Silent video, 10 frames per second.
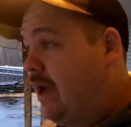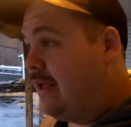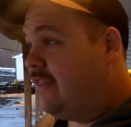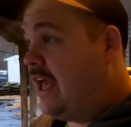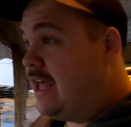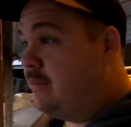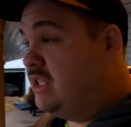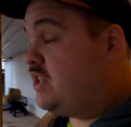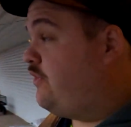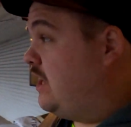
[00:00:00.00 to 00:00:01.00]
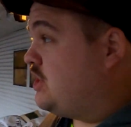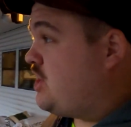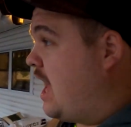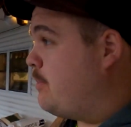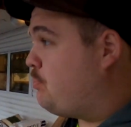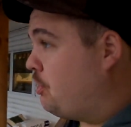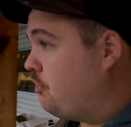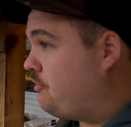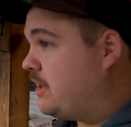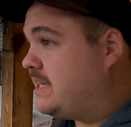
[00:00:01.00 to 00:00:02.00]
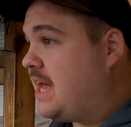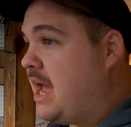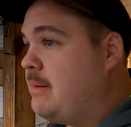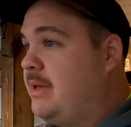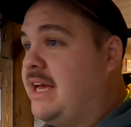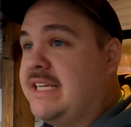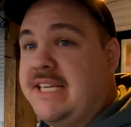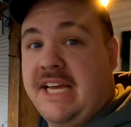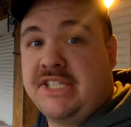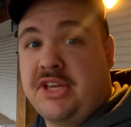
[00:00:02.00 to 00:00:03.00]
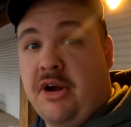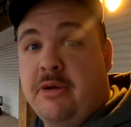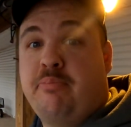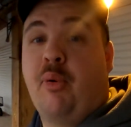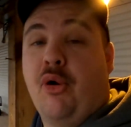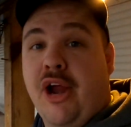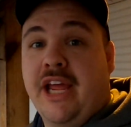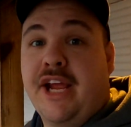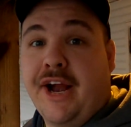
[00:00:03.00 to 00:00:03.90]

We got the animals finished at perfect time because it has started pouring